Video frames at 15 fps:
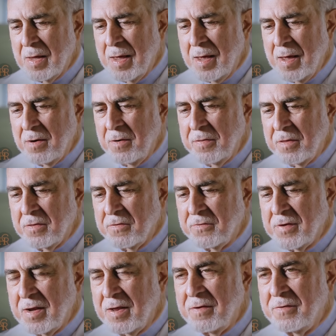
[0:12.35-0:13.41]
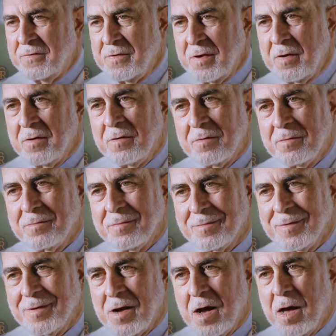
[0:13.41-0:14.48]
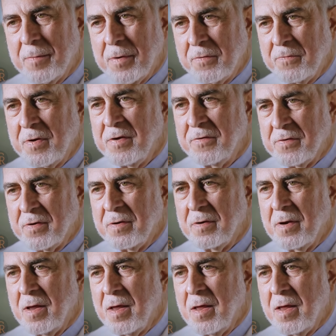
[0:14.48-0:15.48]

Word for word: I don't think there's any single common reason,